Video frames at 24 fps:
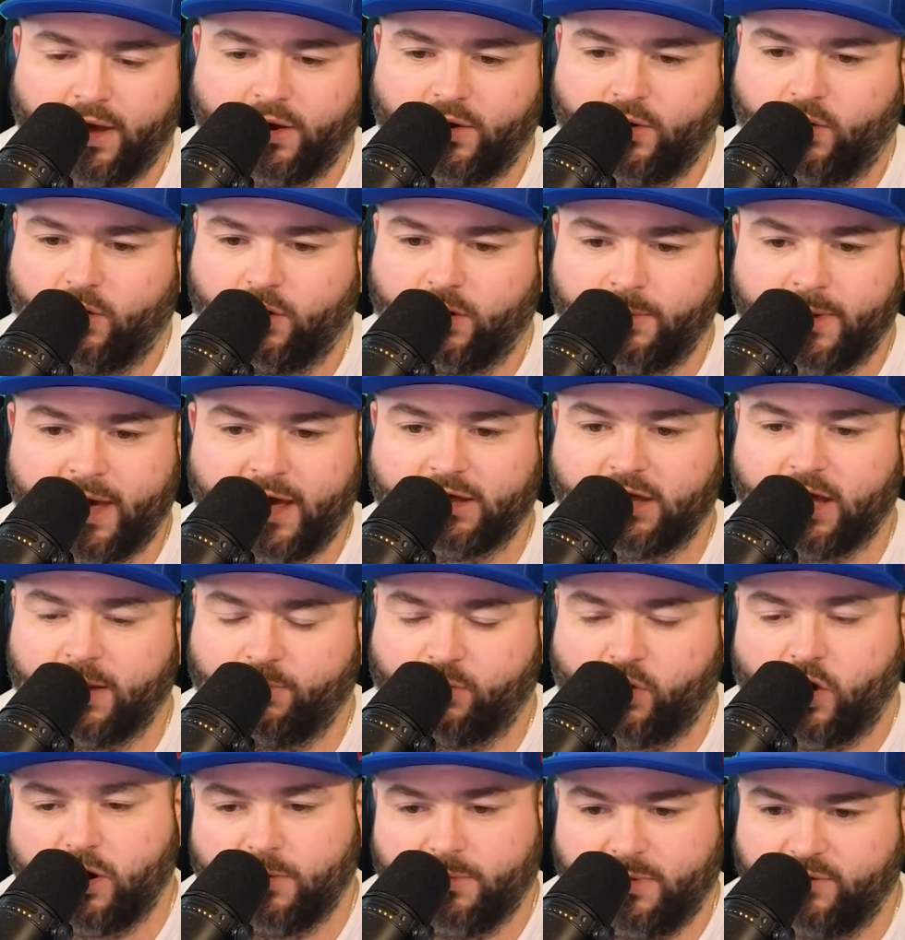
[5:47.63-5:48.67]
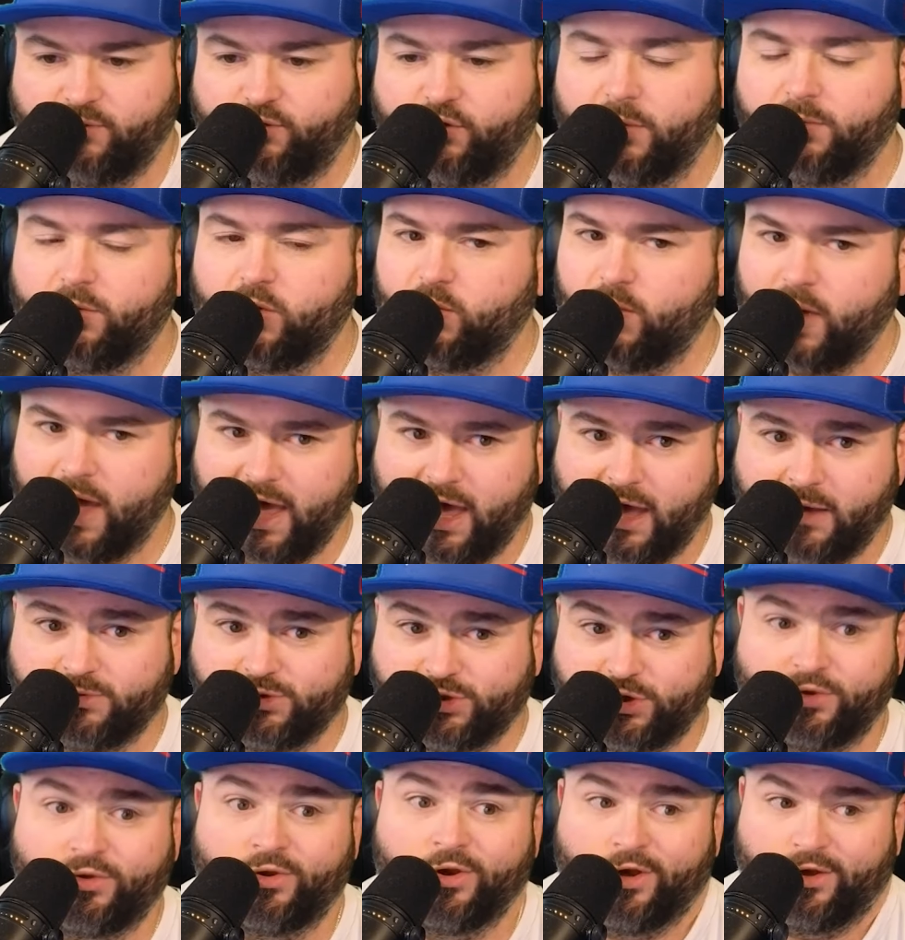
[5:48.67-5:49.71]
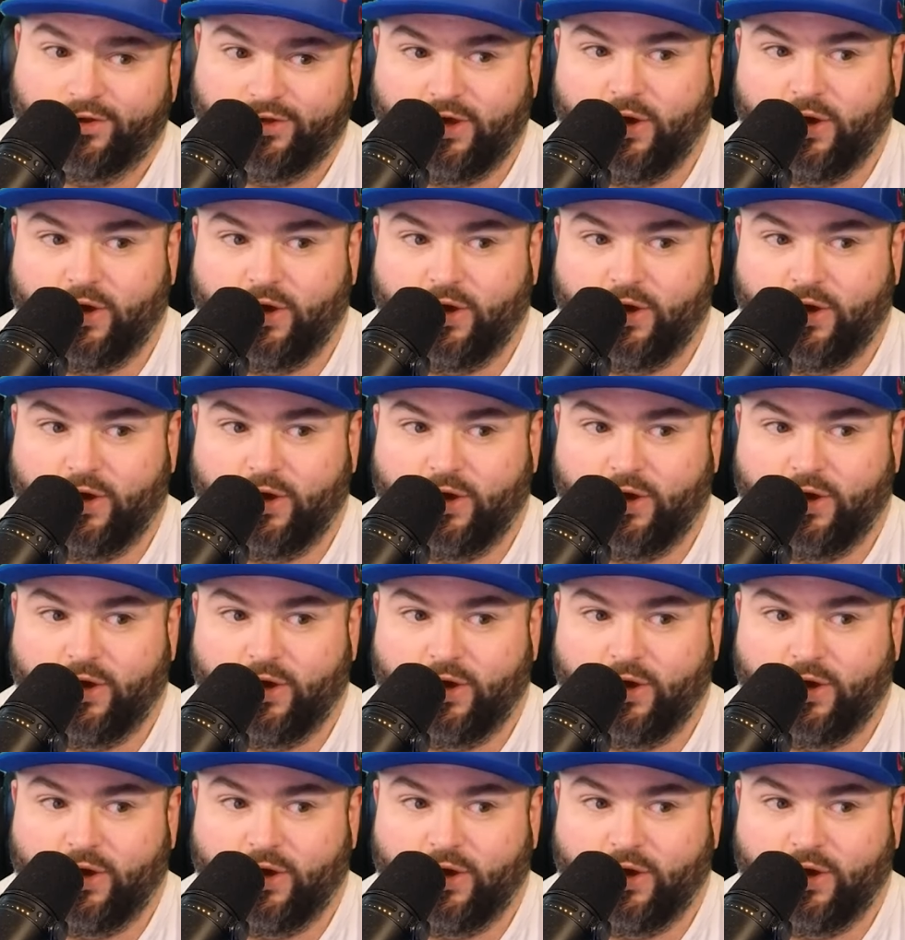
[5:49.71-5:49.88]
at quarterback. They brought him in from New Hampshire.